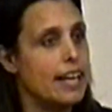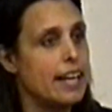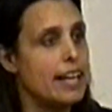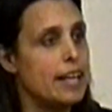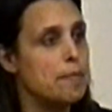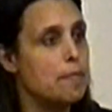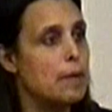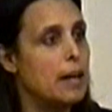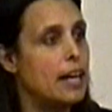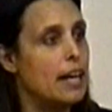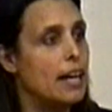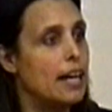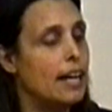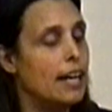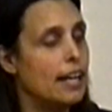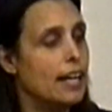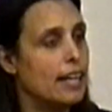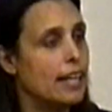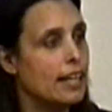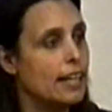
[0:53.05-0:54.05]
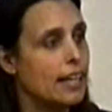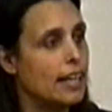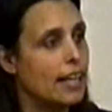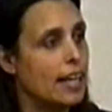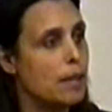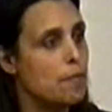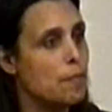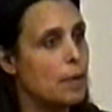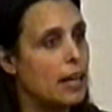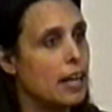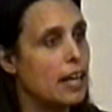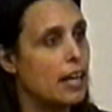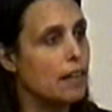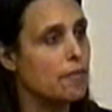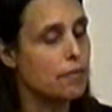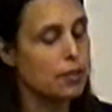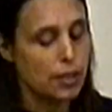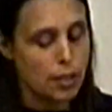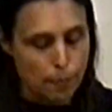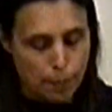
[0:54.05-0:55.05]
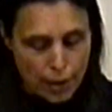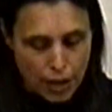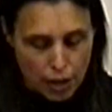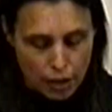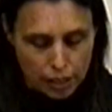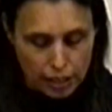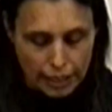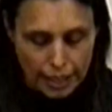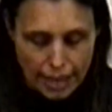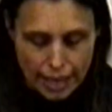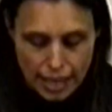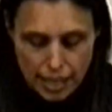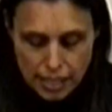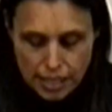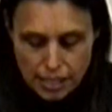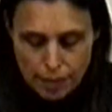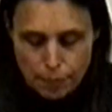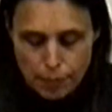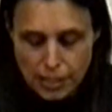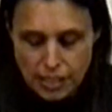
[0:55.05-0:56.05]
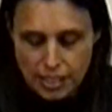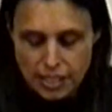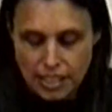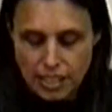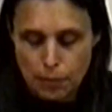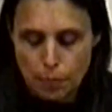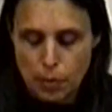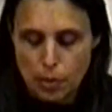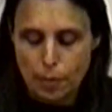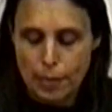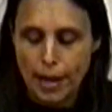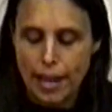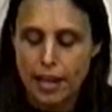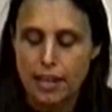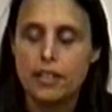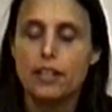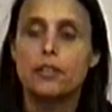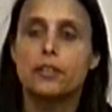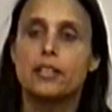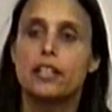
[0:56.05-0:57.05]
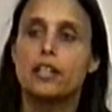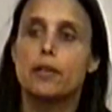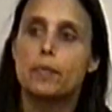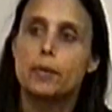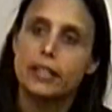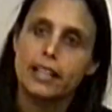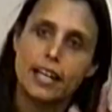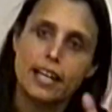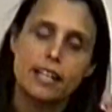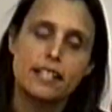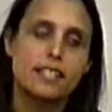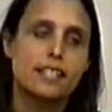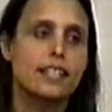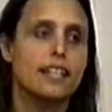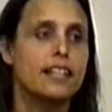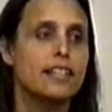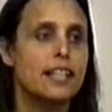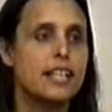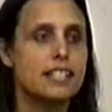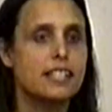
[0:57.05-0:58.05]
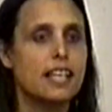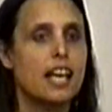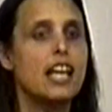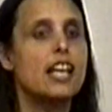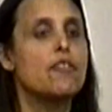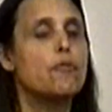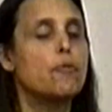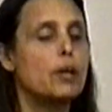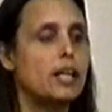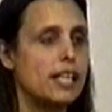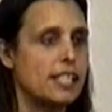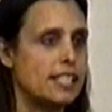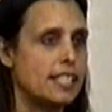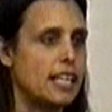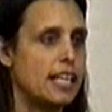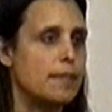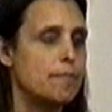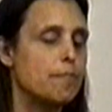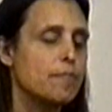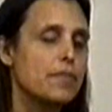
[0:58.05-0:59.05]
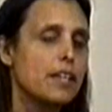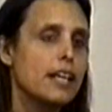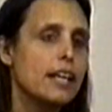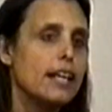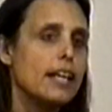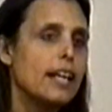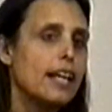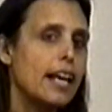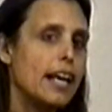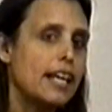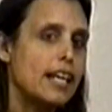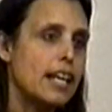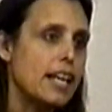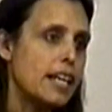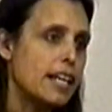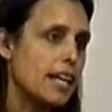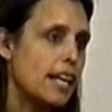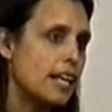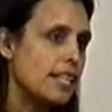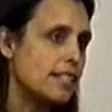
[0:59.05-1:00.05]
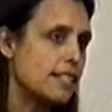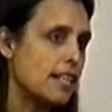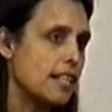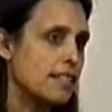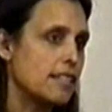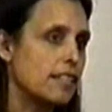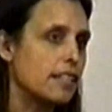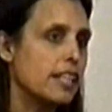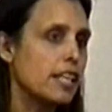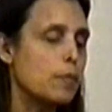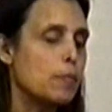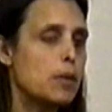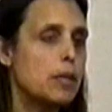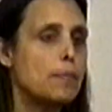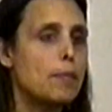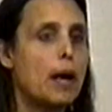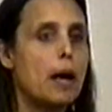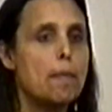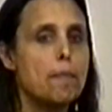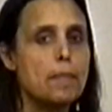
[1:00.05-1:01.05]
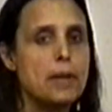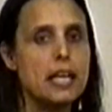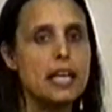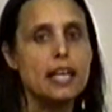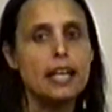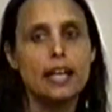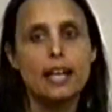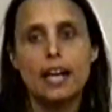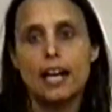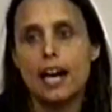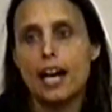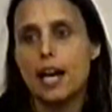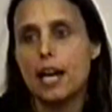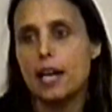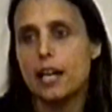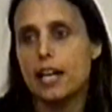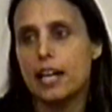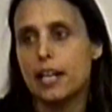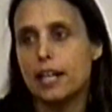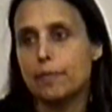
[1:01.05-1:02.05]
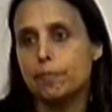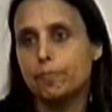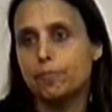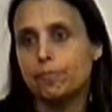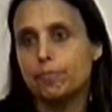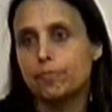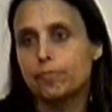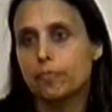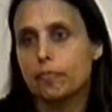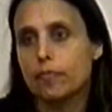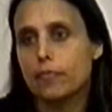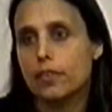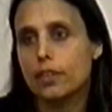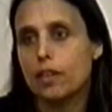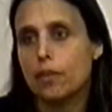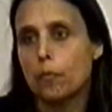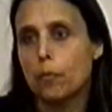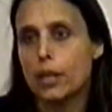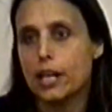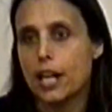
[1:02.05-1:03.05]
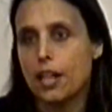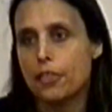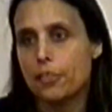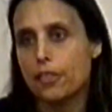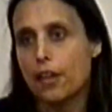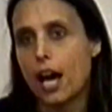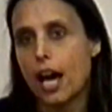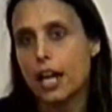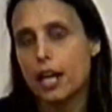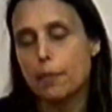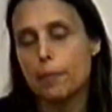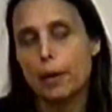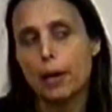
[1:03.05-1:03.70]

I am uh, I'm uh, from the Bear Clan and the Mississippi Band out there, but that is uh, that's kind of what I said in any case, that's a little bit about me. I um, when I thought